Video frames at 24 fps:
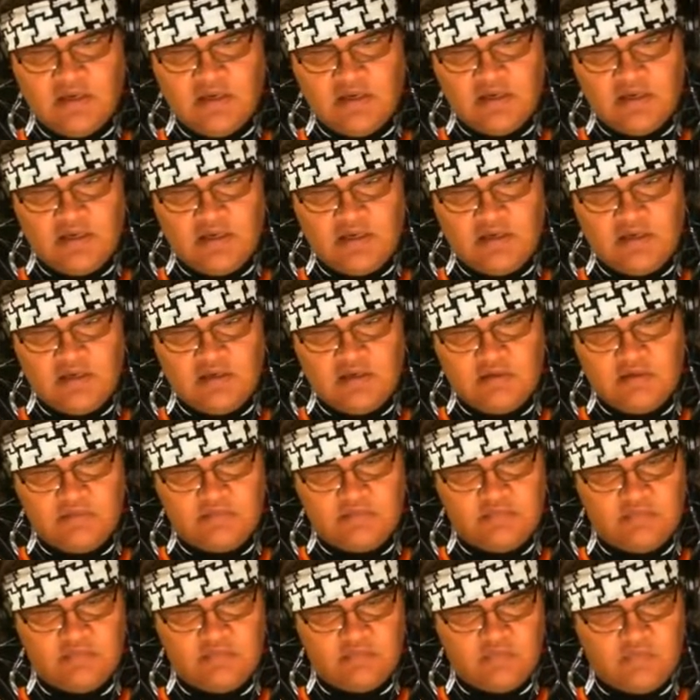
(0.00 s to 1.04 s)
Uh, don't
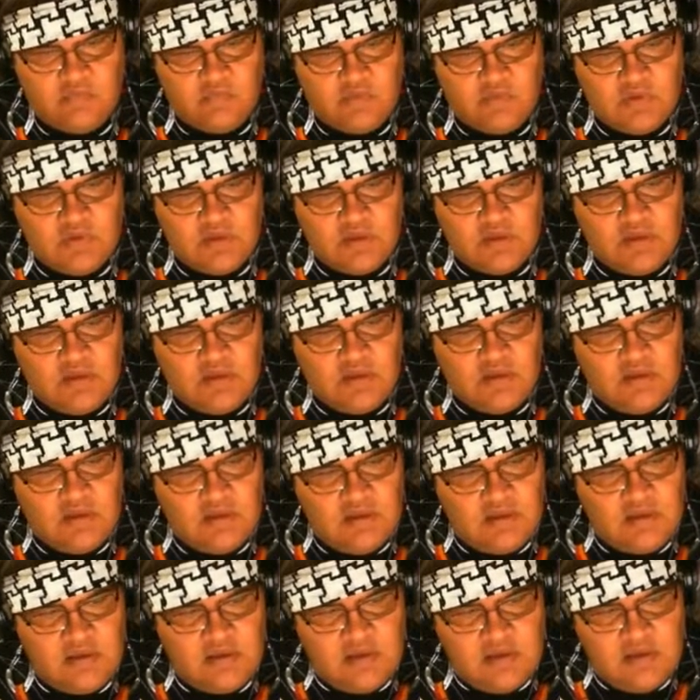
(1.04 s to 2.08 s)
hate.
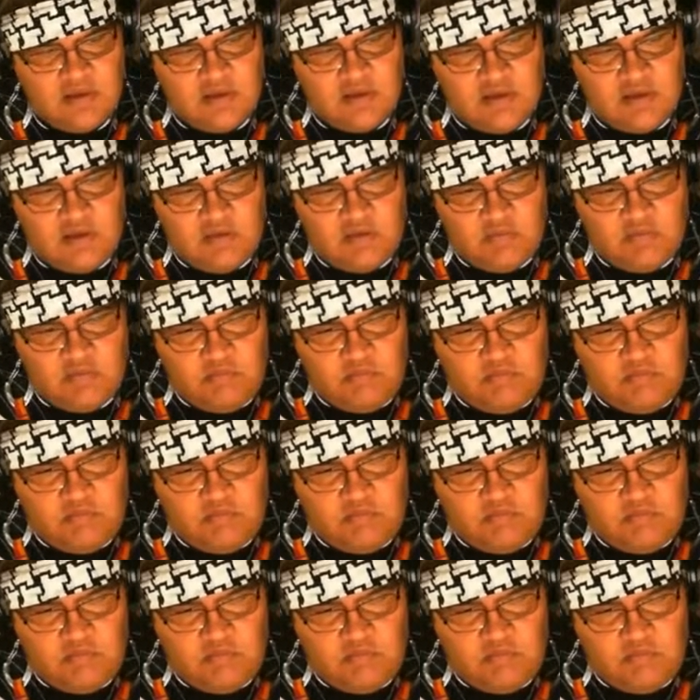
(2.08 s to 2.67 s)
Don't hate on me.